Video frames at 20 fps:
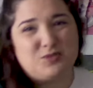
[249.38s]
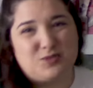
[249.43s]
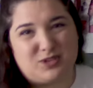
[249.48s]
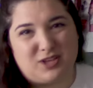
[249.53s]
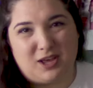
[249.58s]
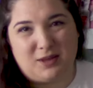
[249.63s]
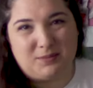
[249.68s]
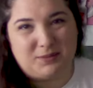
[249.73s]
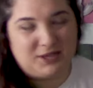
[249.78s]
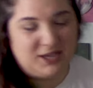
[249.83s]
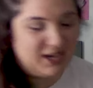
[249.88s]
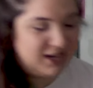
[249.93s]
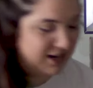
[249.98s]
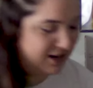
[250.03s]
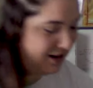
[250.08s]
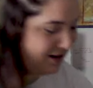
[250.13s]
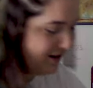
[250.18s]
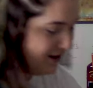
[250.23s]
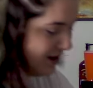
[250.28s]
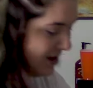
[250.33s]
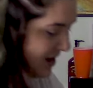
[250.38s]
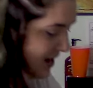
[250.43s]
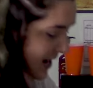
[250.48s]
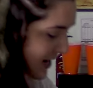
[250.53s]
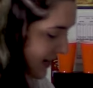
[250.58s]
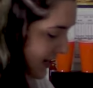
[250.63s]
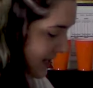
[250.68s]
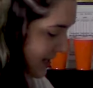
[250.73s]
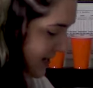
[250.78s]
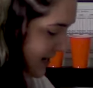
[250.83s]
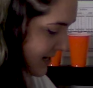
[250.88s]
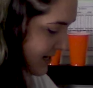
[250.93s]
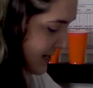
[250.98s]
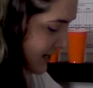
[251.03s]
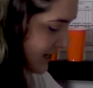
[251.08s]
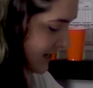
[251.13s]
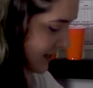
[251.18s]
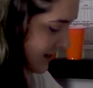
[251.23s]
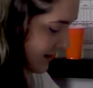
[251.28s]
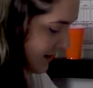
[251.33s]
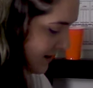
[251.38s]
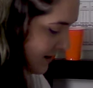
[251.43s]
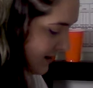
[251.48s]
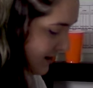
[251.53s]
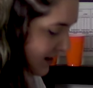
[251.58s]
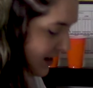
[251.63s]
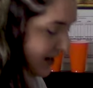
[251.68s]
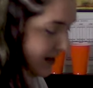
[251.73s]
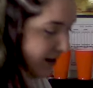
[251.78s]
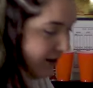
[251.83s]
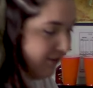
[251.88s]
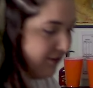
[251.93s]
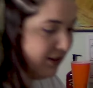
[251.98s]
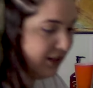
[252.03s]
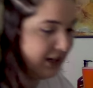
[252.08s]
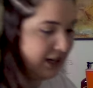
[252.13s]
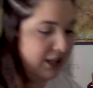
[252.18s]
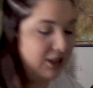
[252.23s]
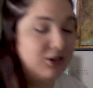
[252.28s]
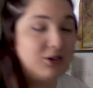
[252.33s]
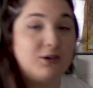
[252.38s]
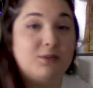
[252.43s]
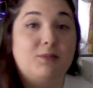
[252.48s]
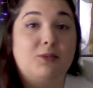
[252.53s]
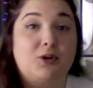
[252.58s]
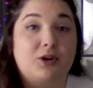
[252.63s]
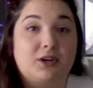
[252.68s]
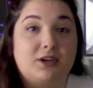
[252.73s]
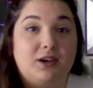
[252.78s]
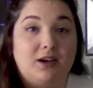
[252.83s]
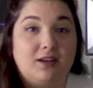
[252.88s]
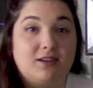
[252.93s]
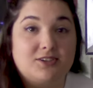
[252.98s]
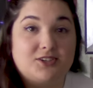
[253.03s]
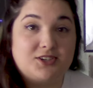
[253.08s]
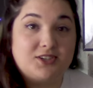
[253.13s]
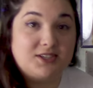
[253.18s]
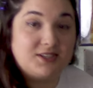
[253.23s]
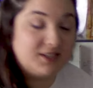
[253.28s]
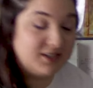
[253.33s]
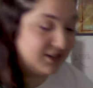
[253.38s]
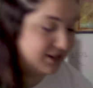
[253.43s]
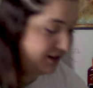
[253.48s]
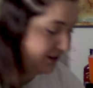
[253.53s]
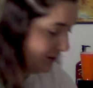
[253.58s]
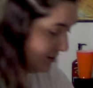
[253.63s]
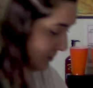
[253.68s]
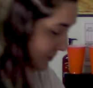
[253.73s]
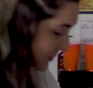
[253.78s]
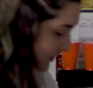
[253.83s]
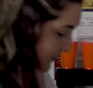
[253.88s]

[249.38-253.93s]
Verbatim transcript: was complicated. And in the end, I did, I, I feel like I learned more in college than I did in high school